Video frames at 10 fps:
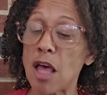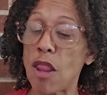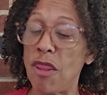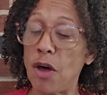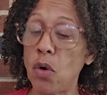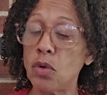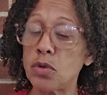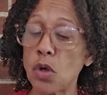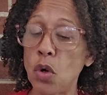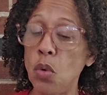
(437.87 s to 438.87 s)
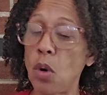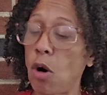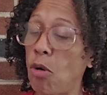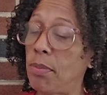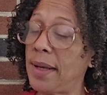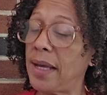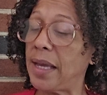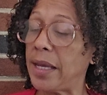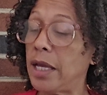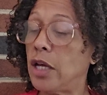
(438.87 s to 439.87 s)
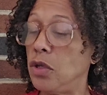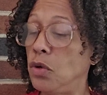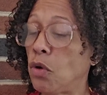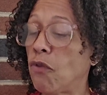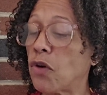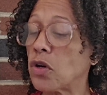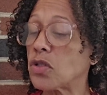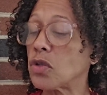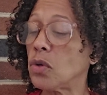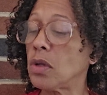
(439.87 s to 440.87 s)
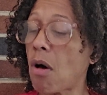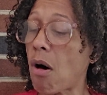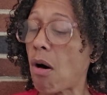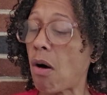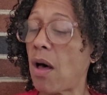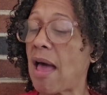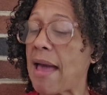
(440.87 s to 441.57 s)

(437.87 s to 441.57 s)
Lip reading: those who obey universal law